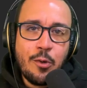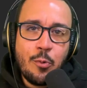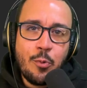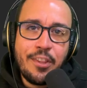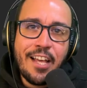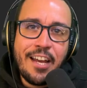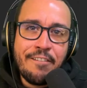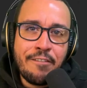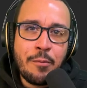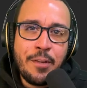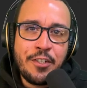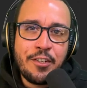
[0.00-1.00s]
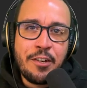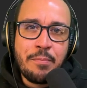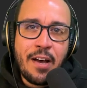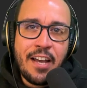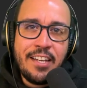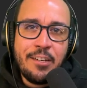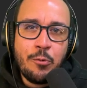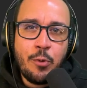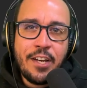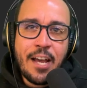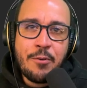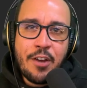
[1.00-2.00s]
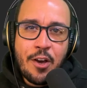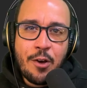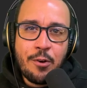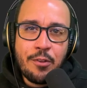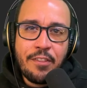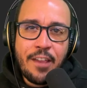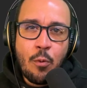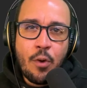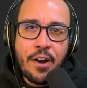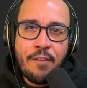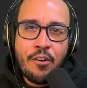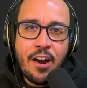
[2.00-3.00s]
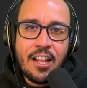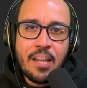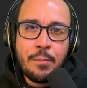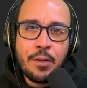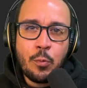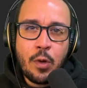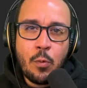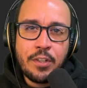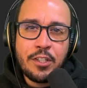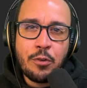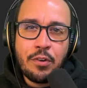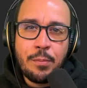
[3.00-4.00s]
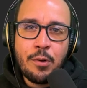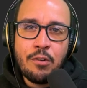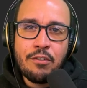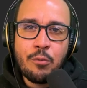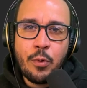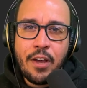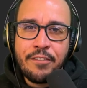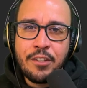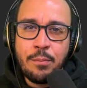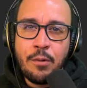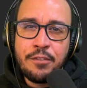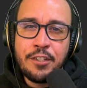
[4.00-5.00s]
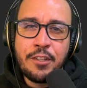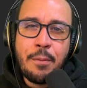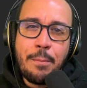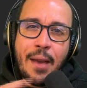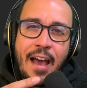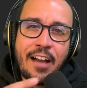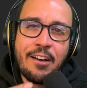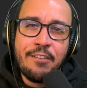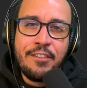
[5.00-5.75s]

With that information in mind, we now know that whatever element we want to remove, we have to move to the back of